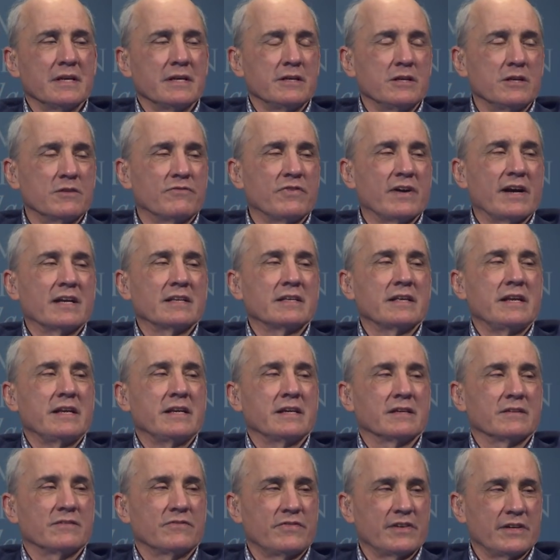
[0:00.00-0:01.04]
you're
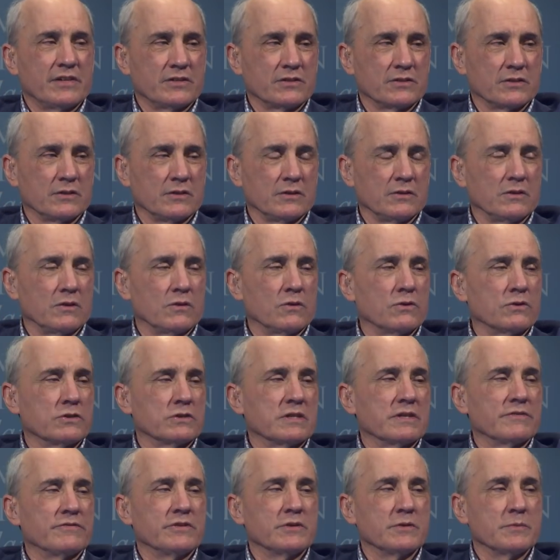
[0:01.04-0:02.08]
violating a federal
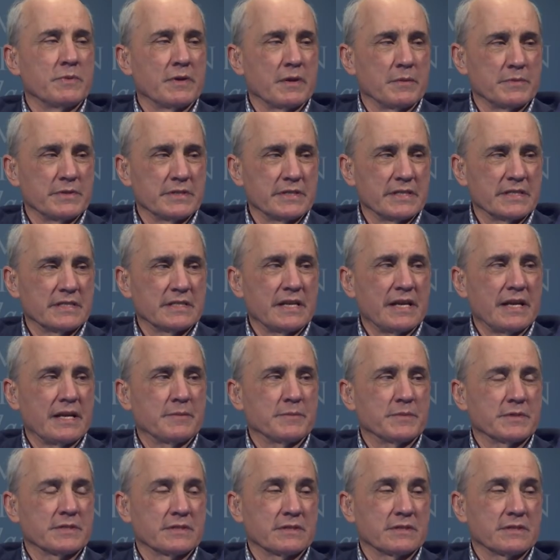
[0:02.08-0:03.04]
order if you publish these names.